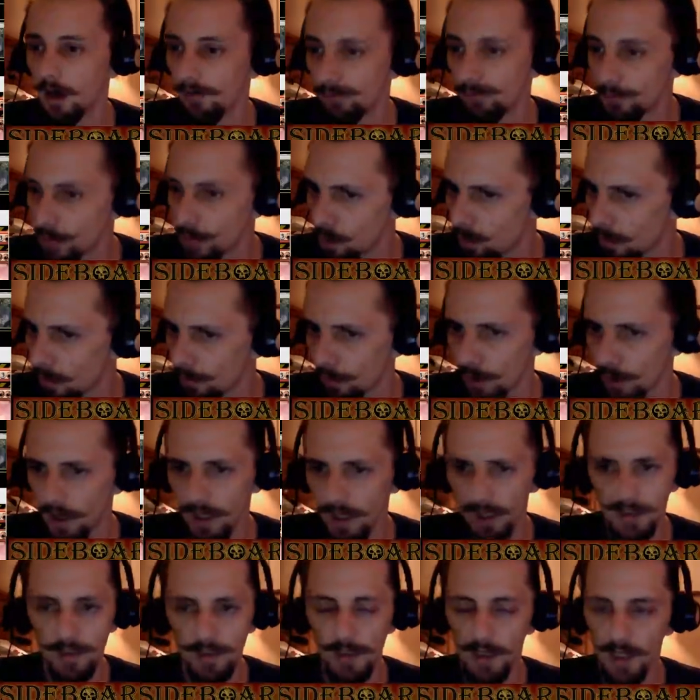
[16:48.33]
2
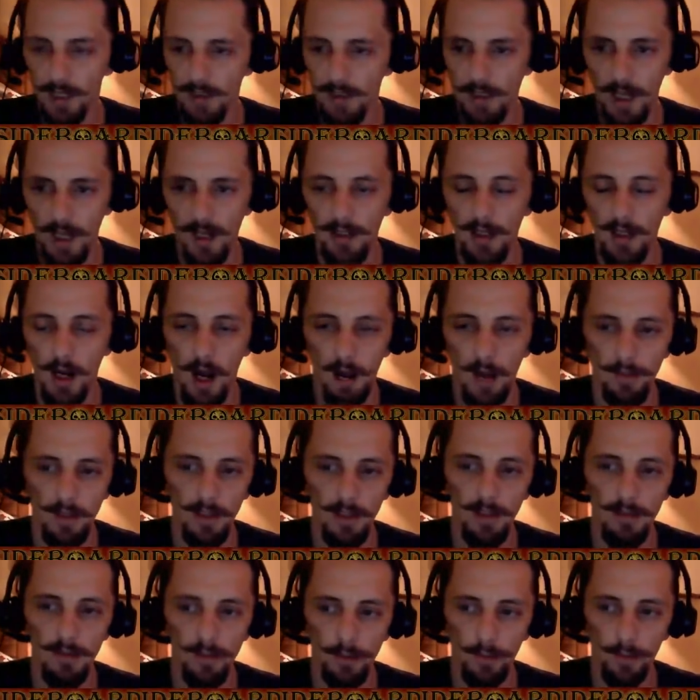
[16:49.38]
Braids, that's kind of common
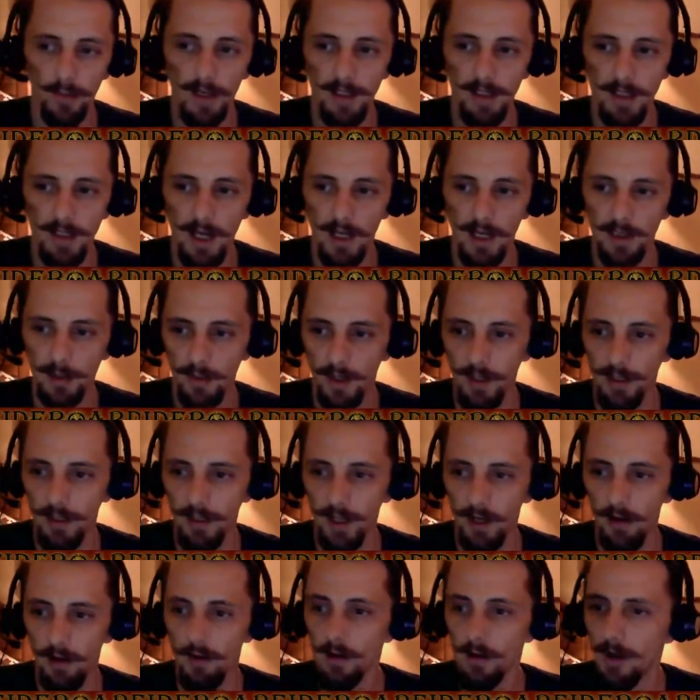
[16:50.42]
in the red decks right
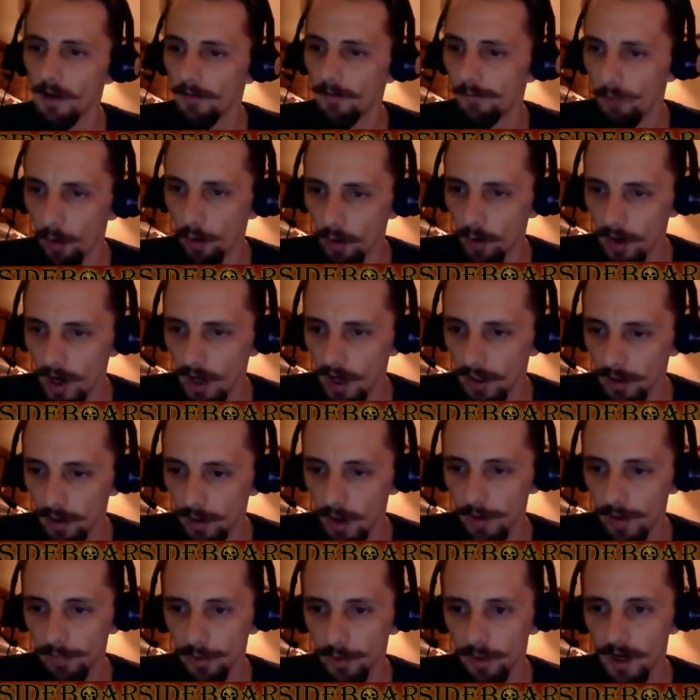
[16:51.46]
now. 4
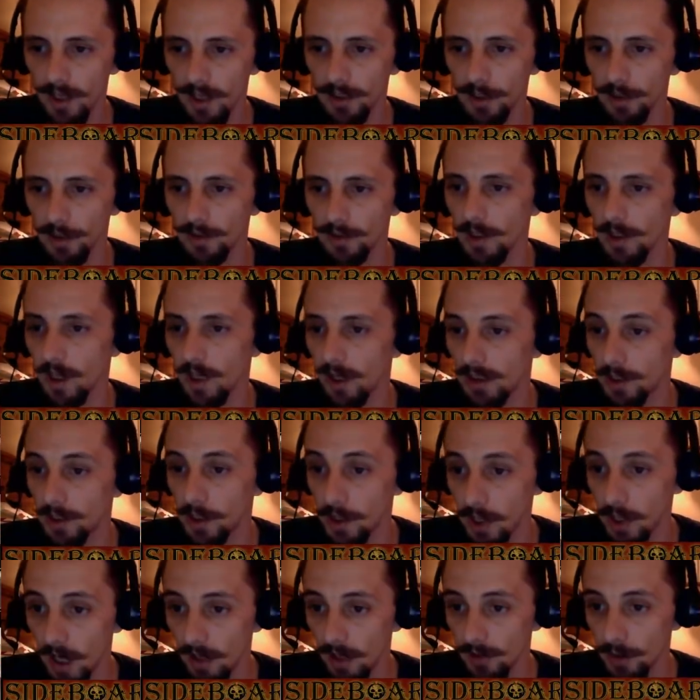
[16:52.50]
On-Crop Crashers, a
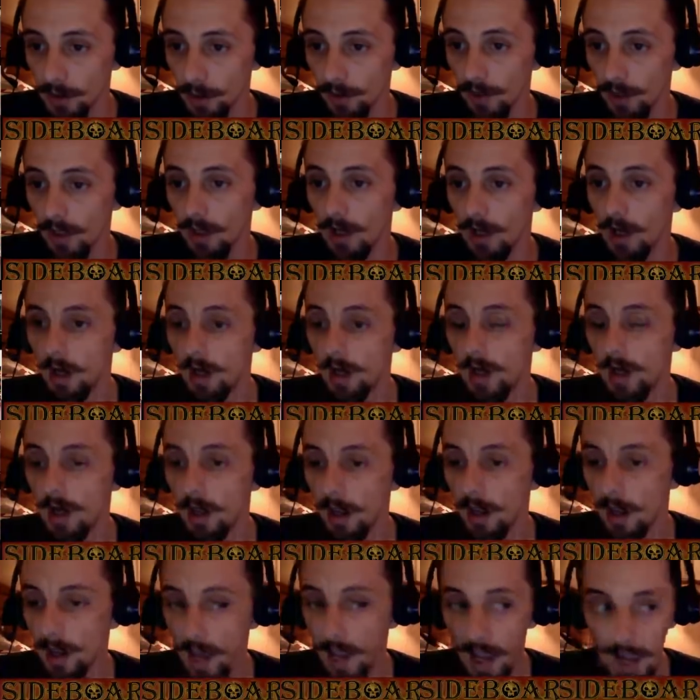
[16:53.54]
Chandra,
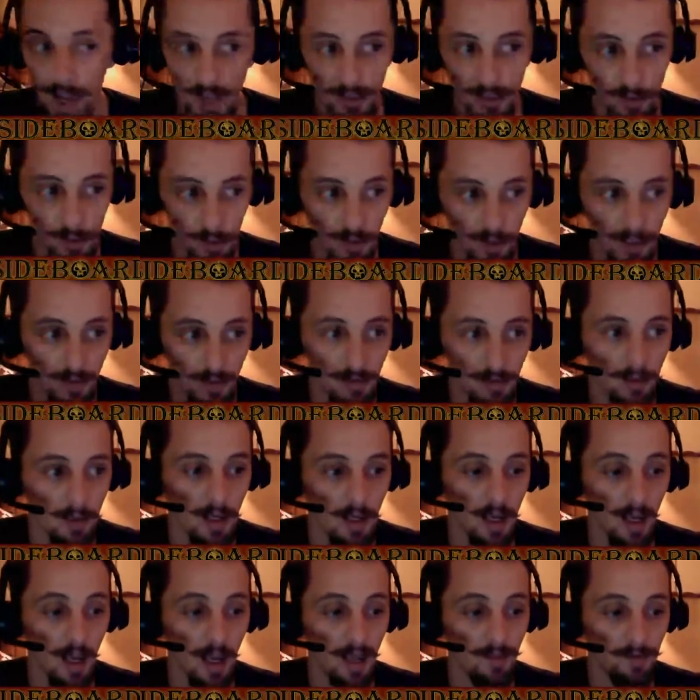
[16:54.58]
a Hazoret,
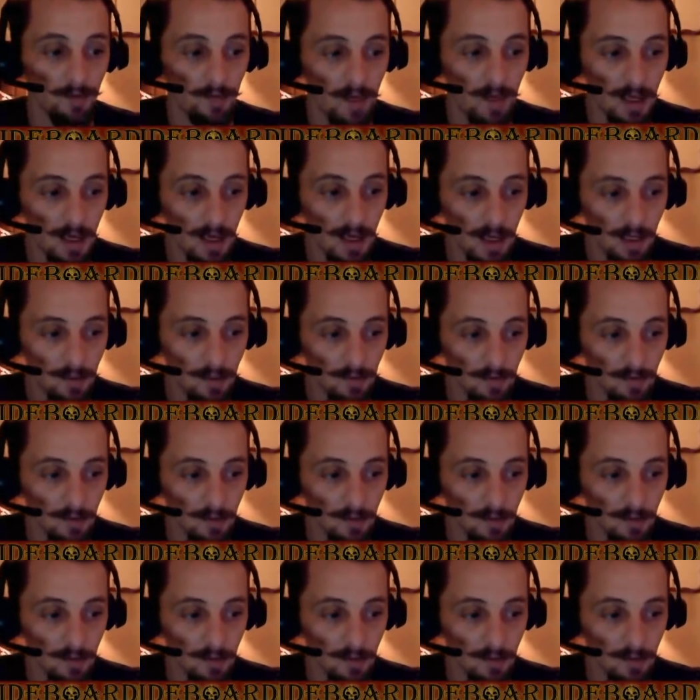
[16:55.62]
and then